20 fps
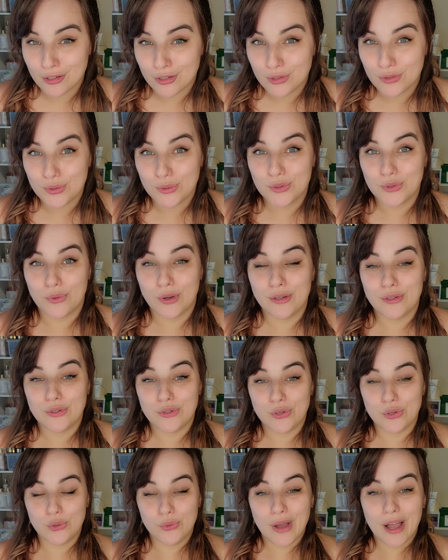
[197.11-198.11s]
so it's going
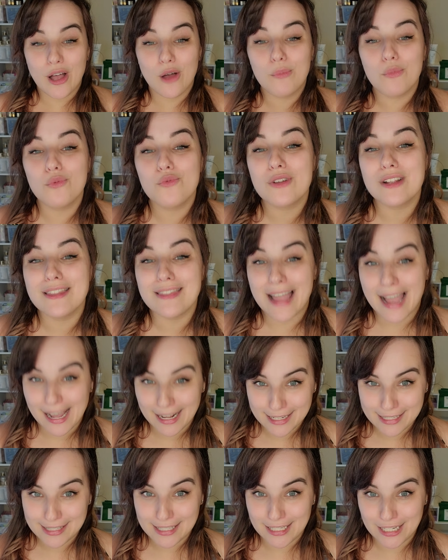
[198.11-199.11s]
to help
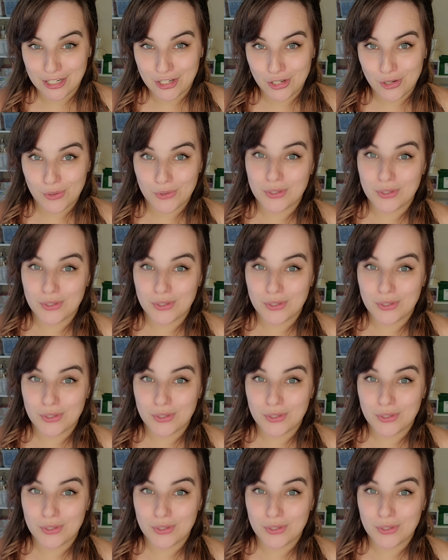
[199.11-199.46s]
relax the tissue,